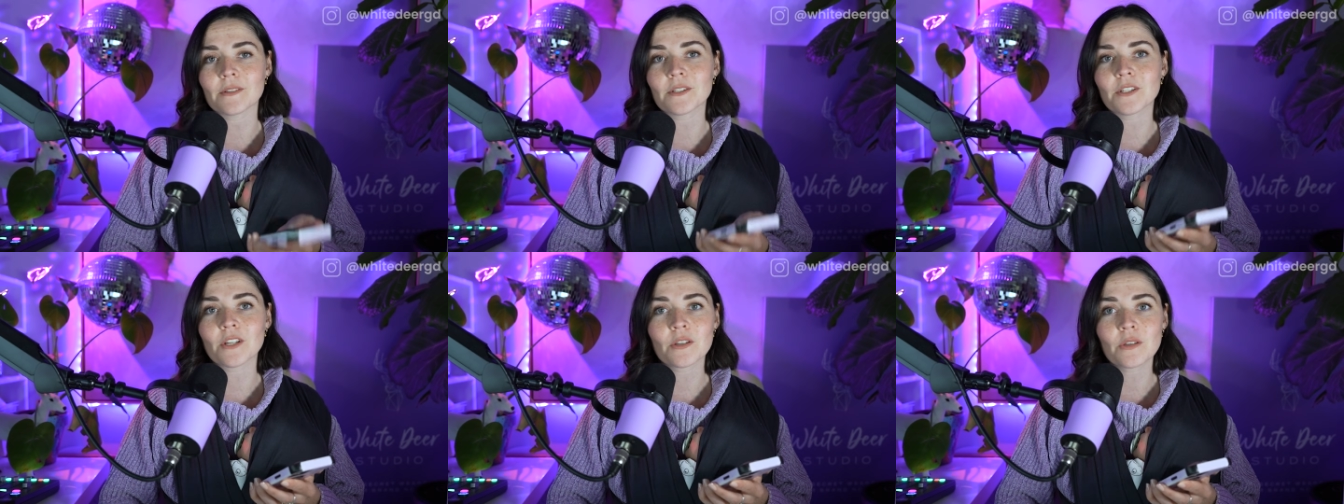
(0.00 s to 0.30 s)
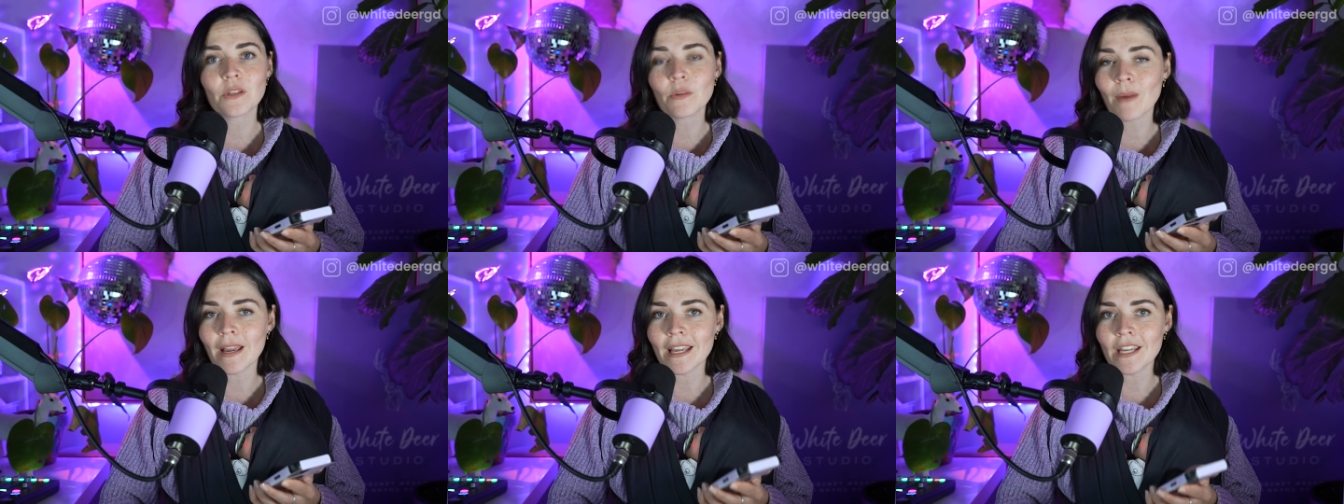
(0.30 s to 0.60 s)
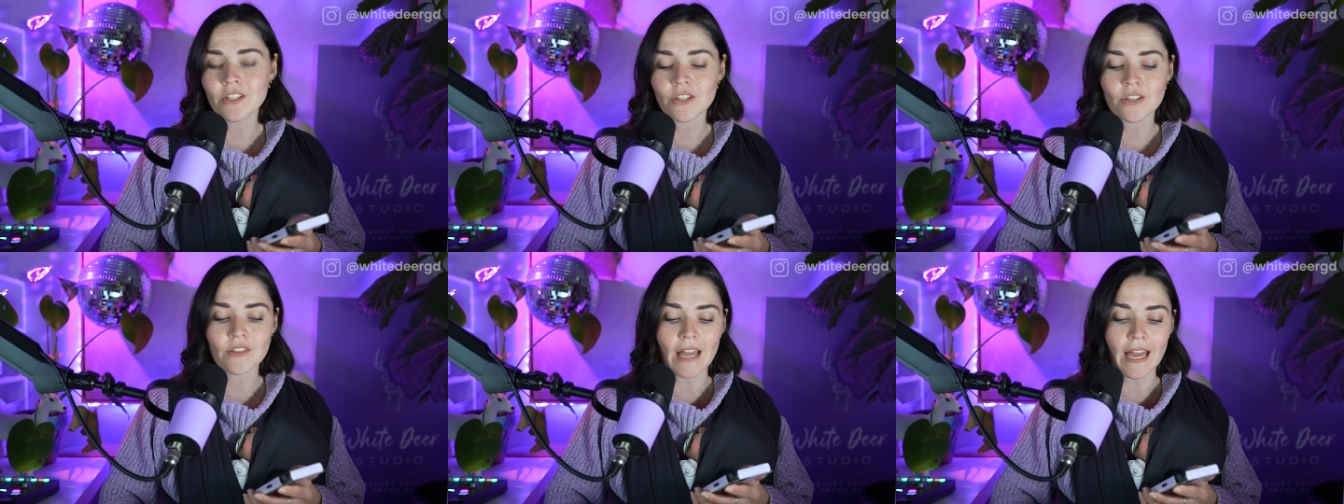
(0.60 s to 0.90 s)
So the way
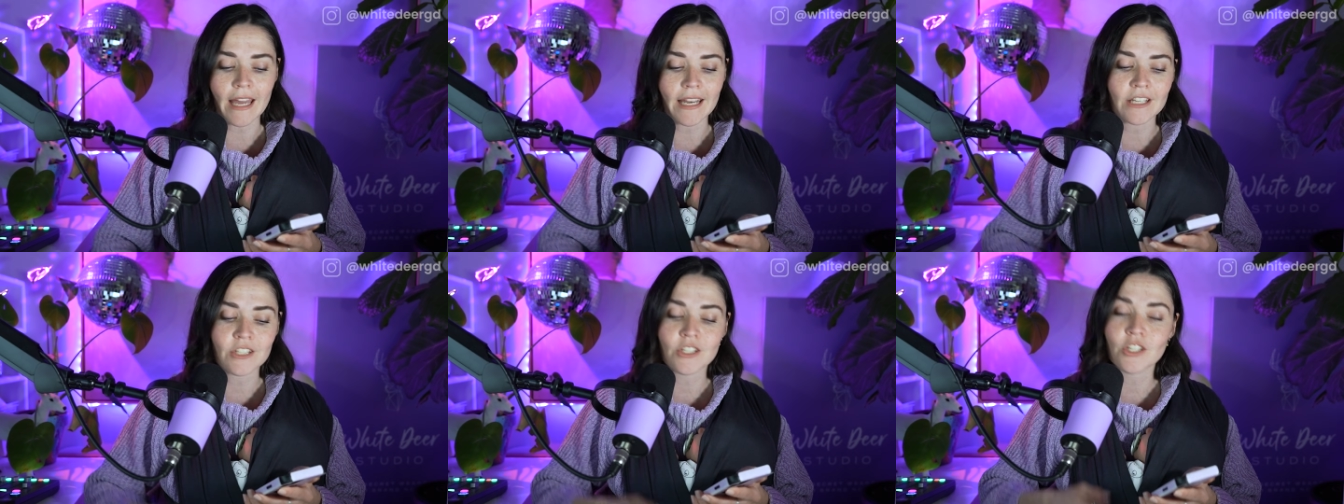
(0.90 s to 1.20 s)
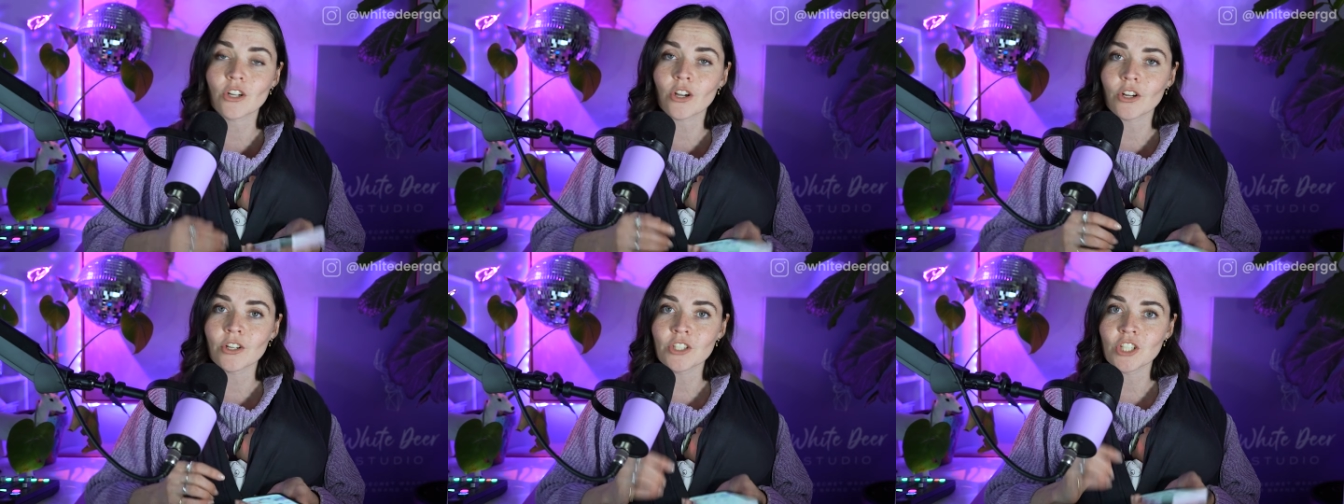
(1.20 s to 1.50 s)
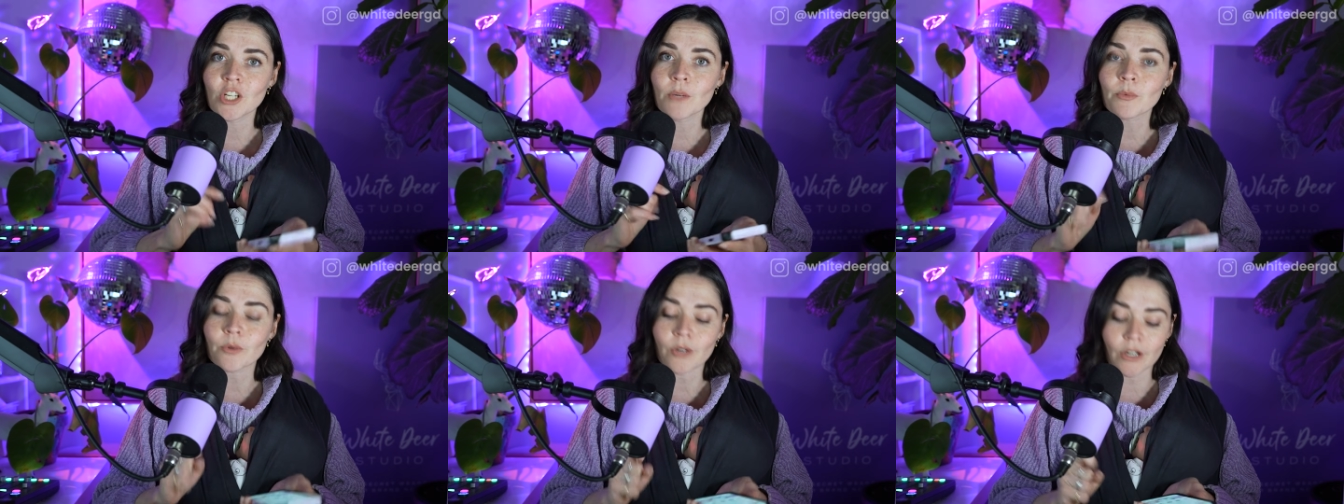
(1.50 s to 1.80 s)
you do that is you go to
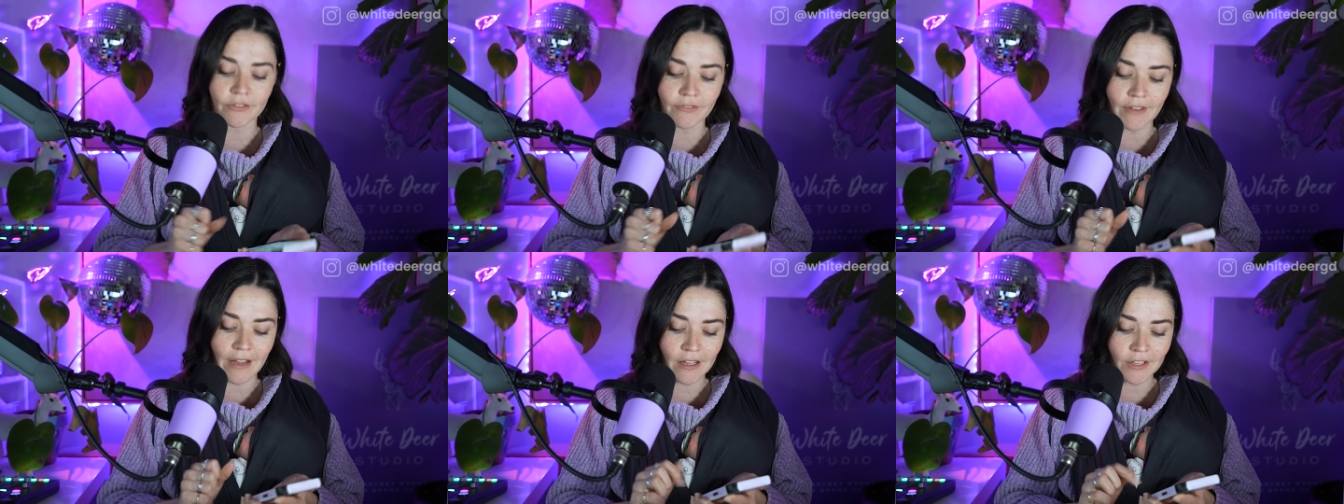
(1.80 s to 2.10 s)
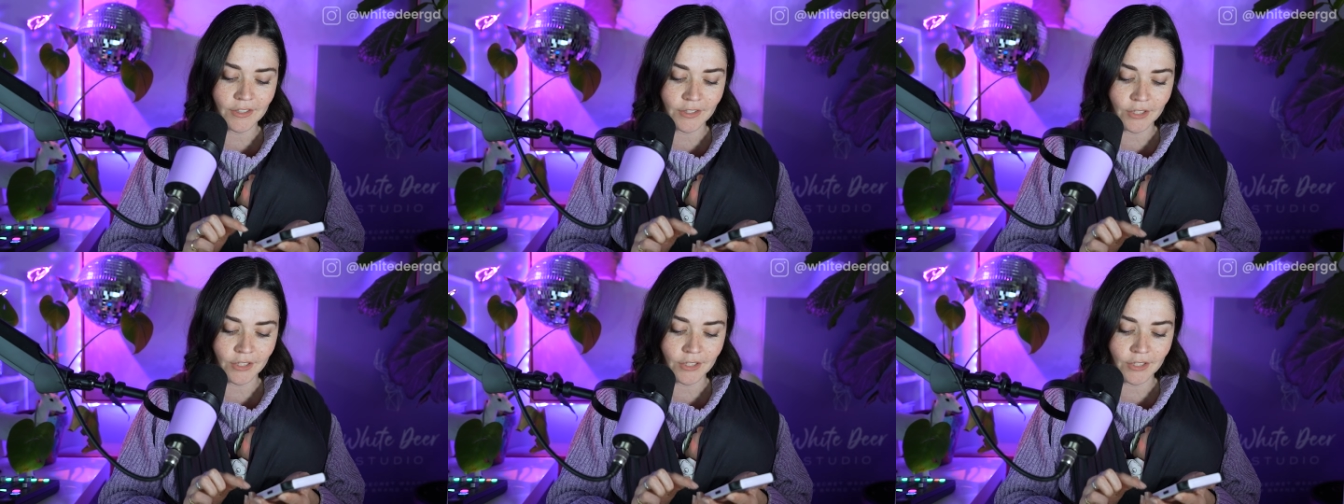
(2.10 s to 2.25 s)
your profile.